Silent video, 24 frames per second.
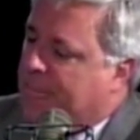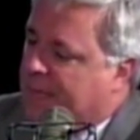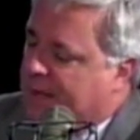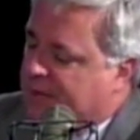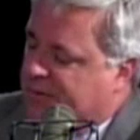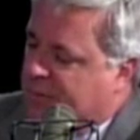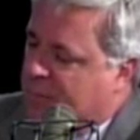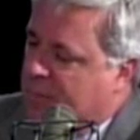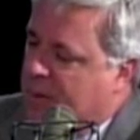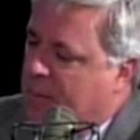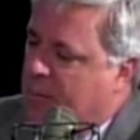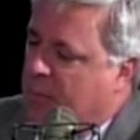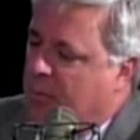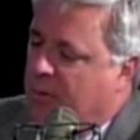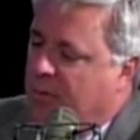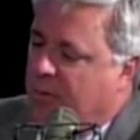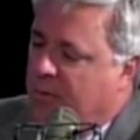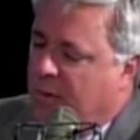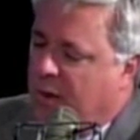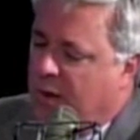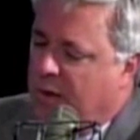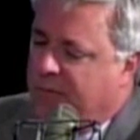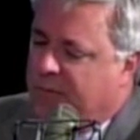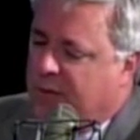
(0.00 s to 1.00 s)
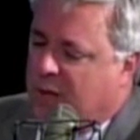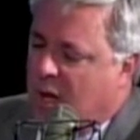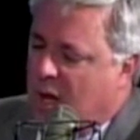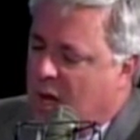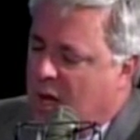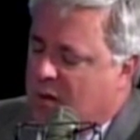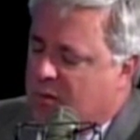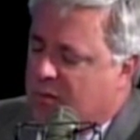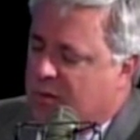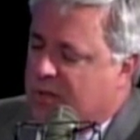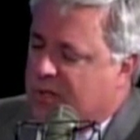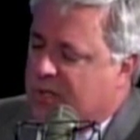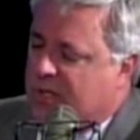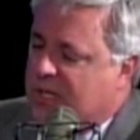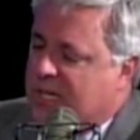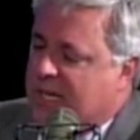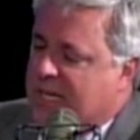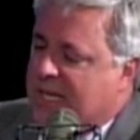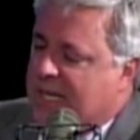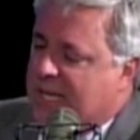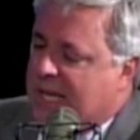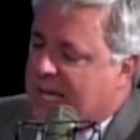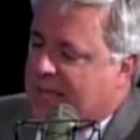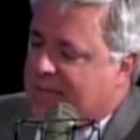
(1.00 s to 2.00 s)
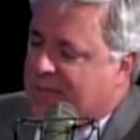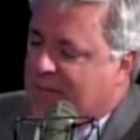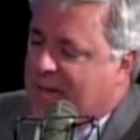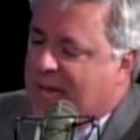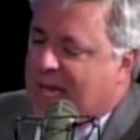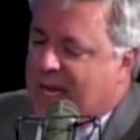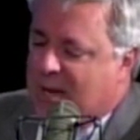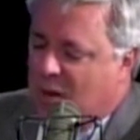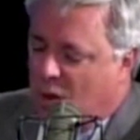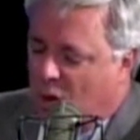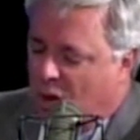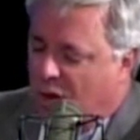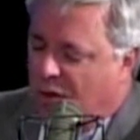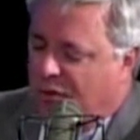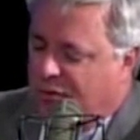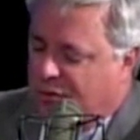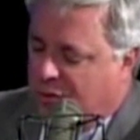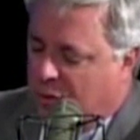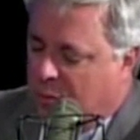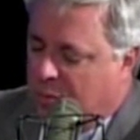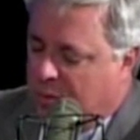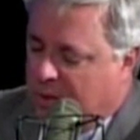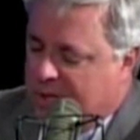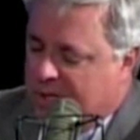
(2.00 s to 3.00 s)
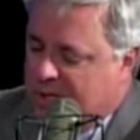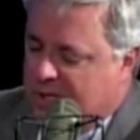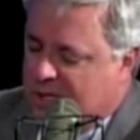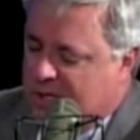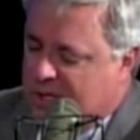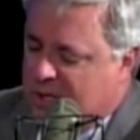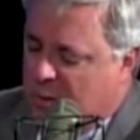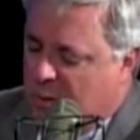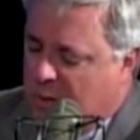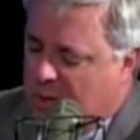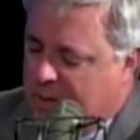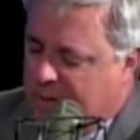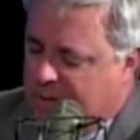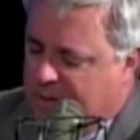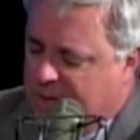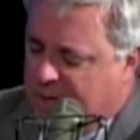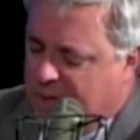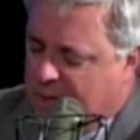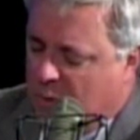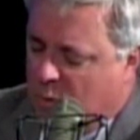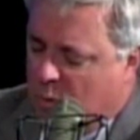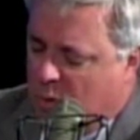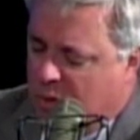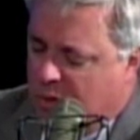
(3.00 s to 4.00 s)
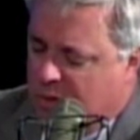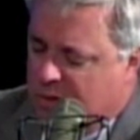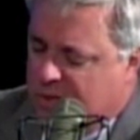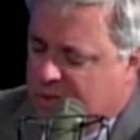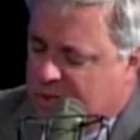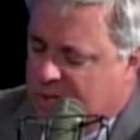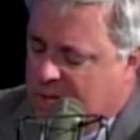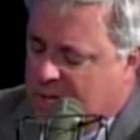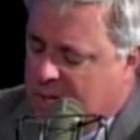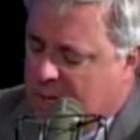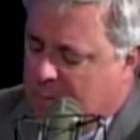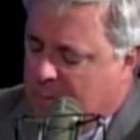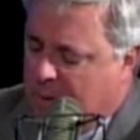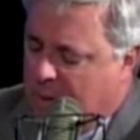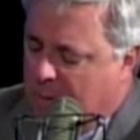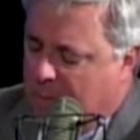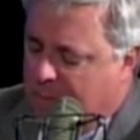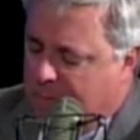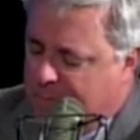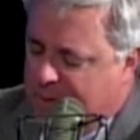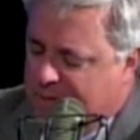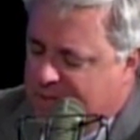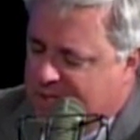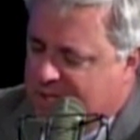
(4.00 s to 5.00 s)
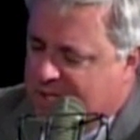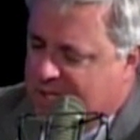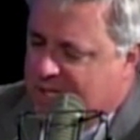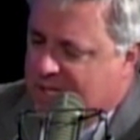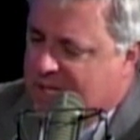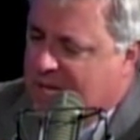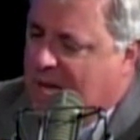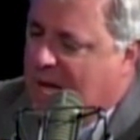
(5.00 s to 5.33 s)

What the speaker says: As a member of Congress, that also plays into, I think, what you're saying about business.